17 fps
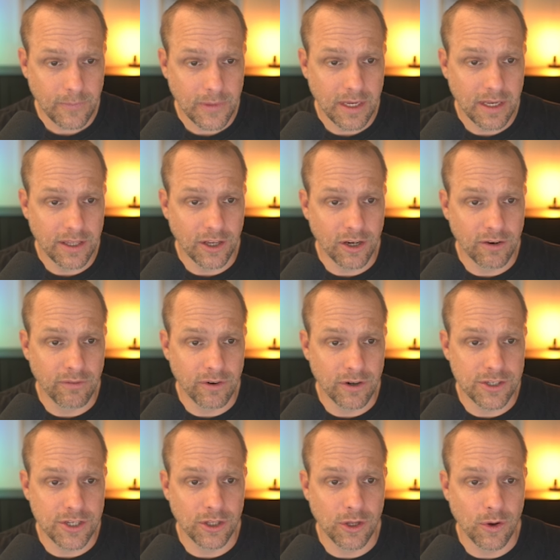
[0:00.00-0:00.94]
The
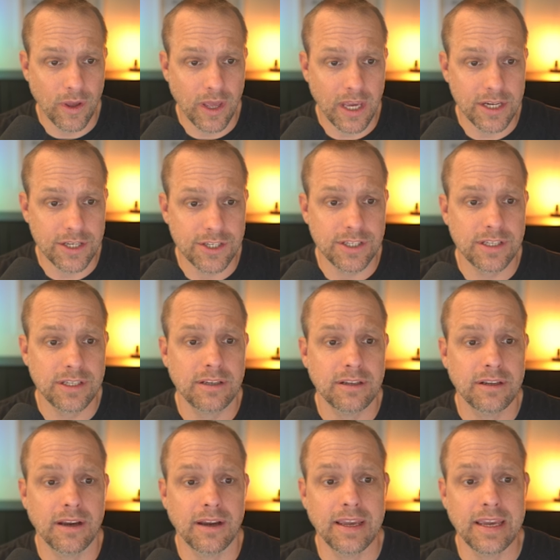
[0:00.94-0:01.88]
conversion
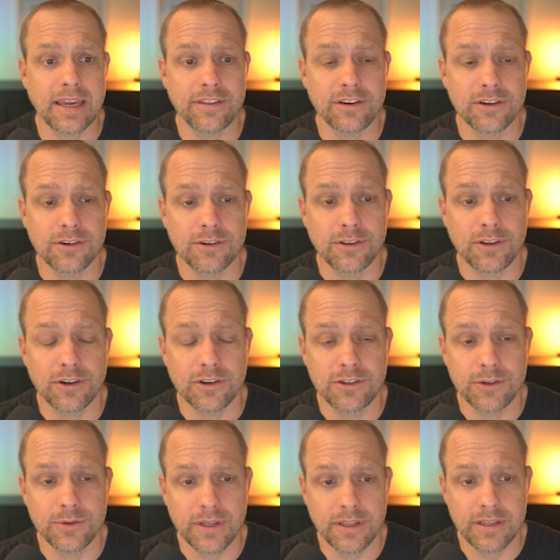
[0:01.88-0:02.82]
location, again, they're
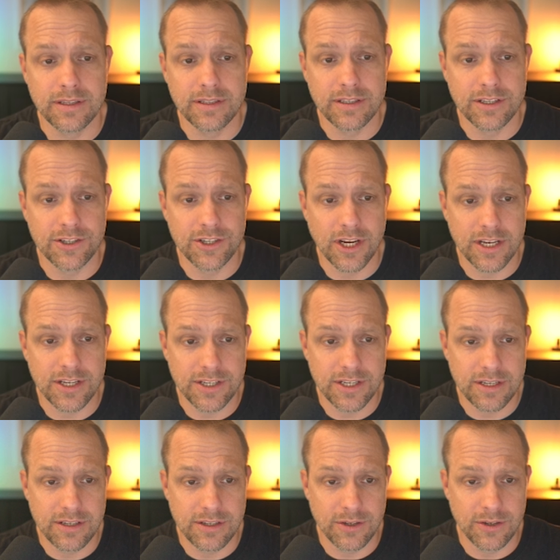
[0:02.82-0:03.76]
doing this
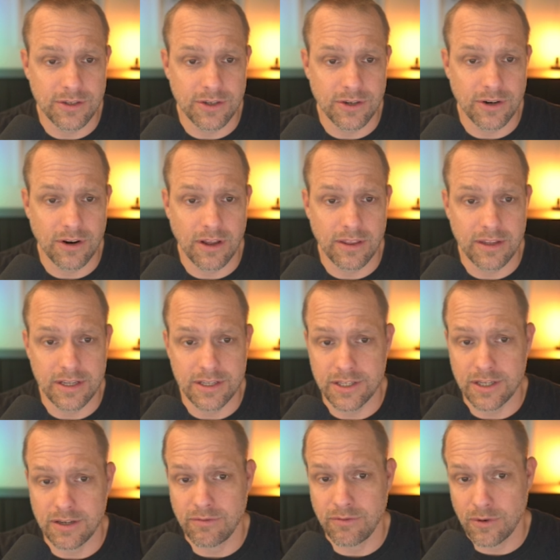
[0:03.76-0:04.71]
suggestion to turn on the
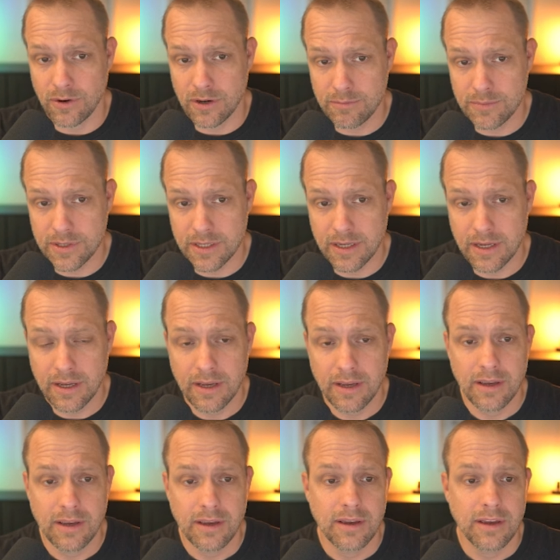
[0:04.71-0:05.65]
instant forms.
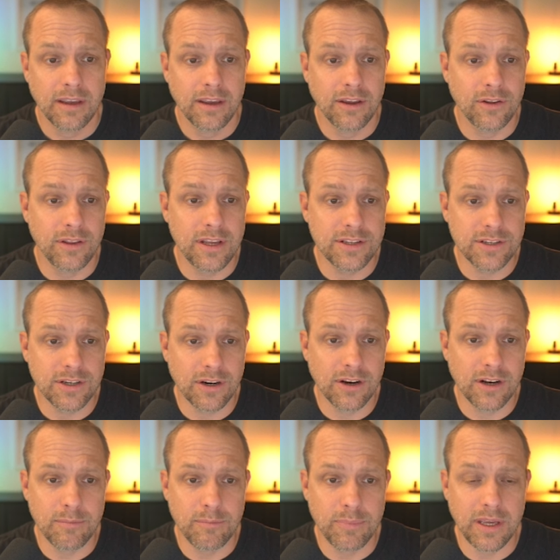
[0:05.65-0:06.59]
These are
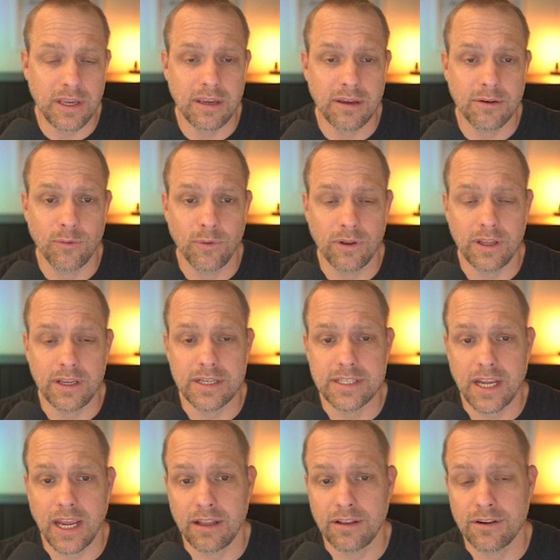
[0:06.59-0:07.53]
going to be really
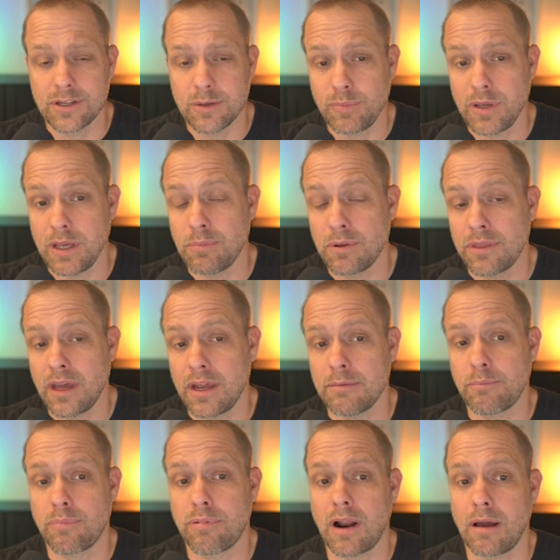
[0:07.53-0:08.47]
tailored to people
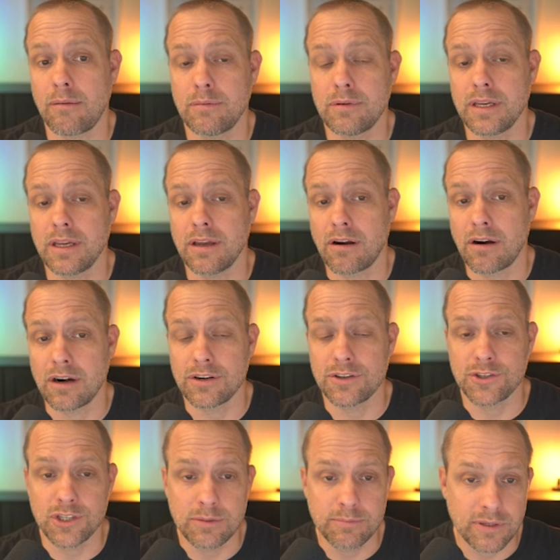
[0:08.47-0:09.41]
that probably aren't
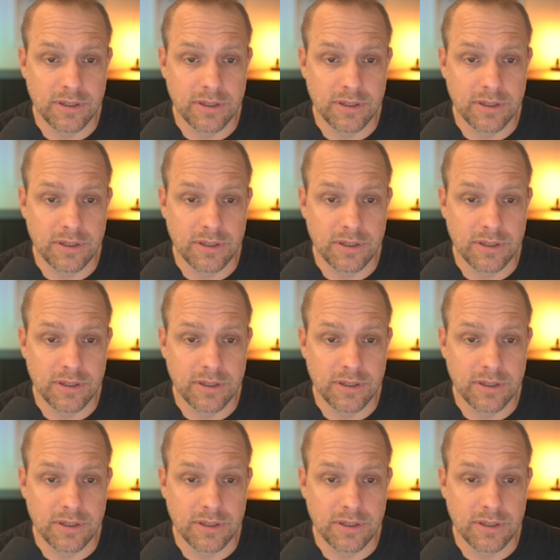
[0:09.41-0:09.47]
super